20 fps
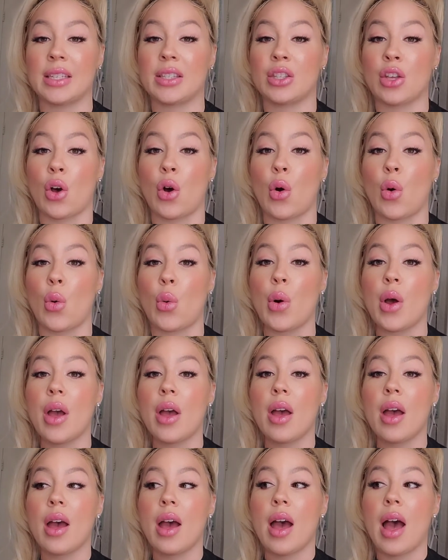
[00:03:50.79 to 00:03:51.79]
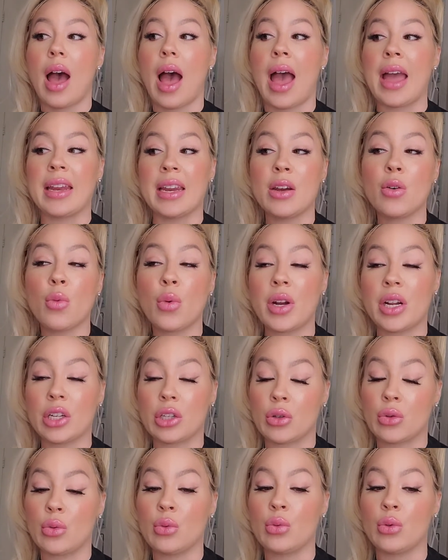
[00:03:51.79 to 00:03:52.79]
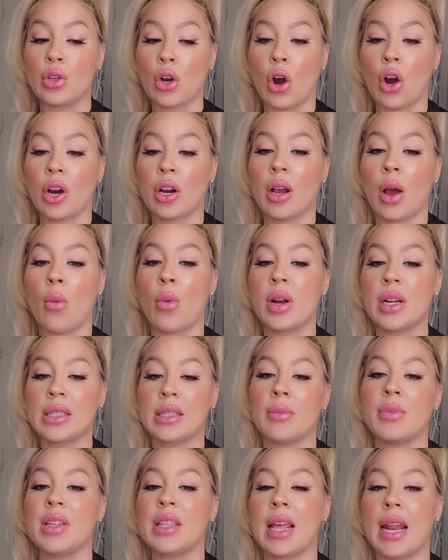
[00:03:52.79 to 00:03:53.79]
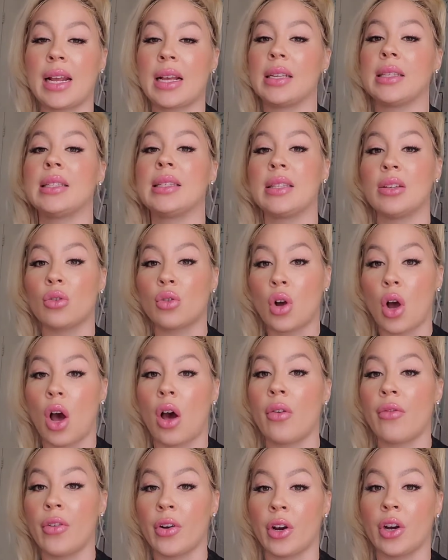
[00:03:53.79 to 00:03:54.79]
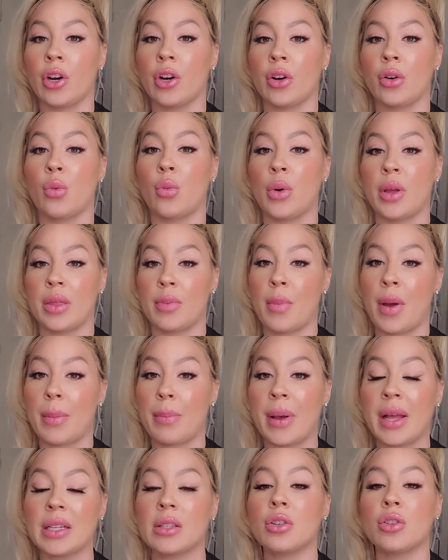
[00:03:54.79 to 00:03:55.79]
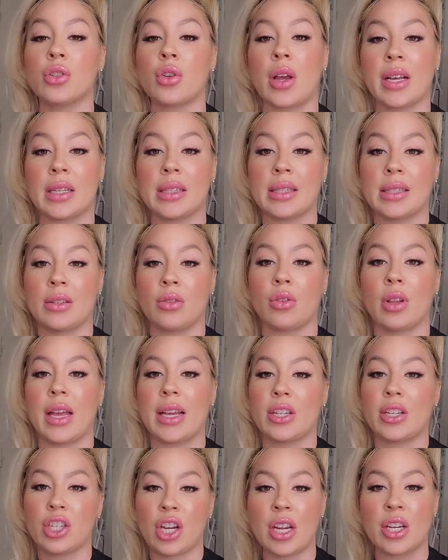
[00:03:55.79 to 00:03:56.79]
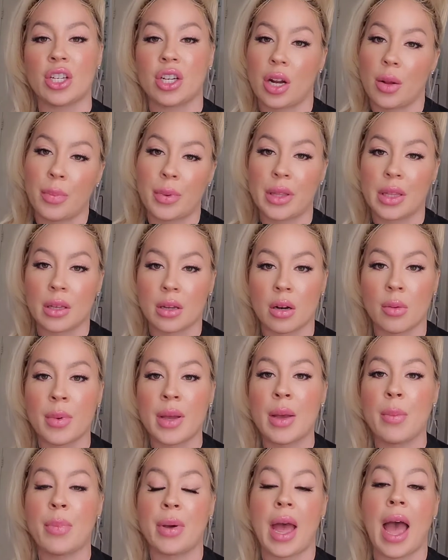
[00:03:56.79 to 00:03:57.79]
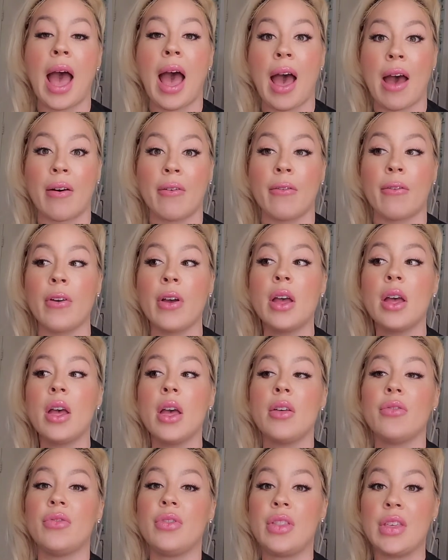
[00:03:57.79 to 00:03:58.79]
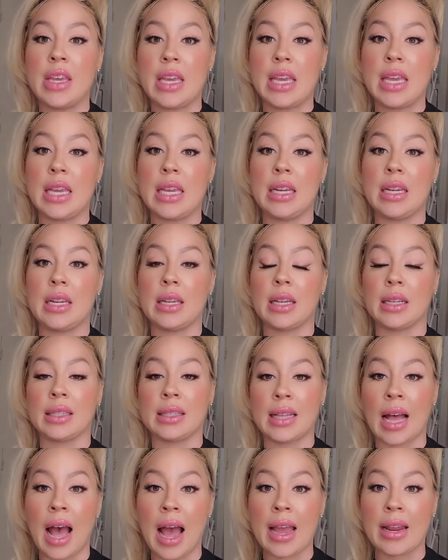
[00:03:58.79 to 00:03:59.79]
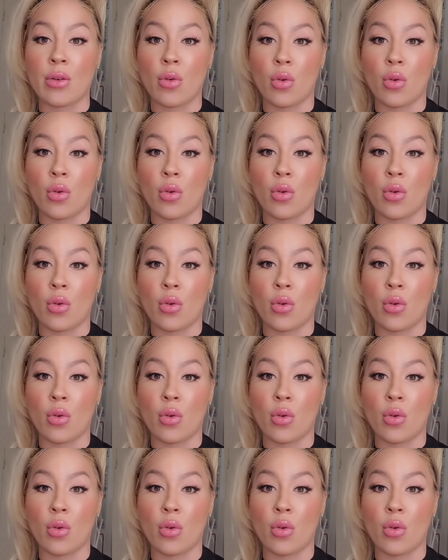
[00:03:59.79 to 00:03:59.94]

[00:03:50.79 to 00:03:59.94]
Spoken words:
So I didn't want it too dark. I wanted something that I could still cover with my pencil, so I could still like change it up a little bit, but have the design